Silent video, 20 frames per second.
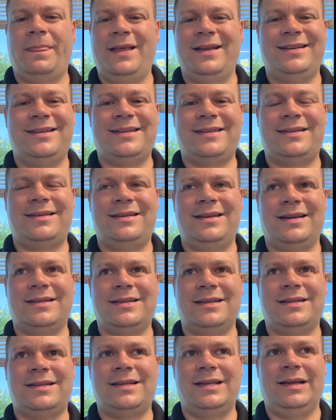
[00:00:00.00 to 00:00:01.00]
it just
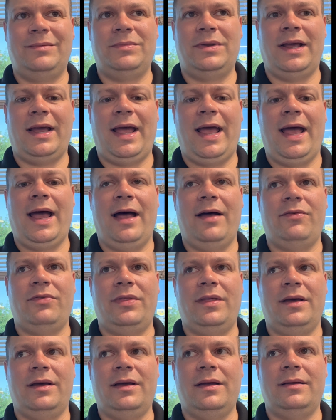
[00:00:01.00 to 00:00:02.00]
doesn't seem to
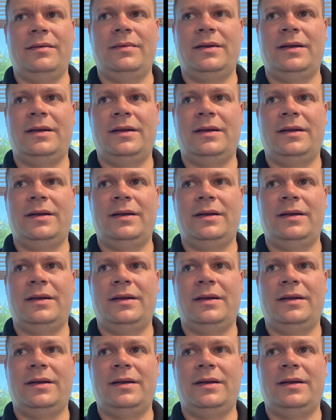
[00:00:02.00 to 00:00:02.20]
have the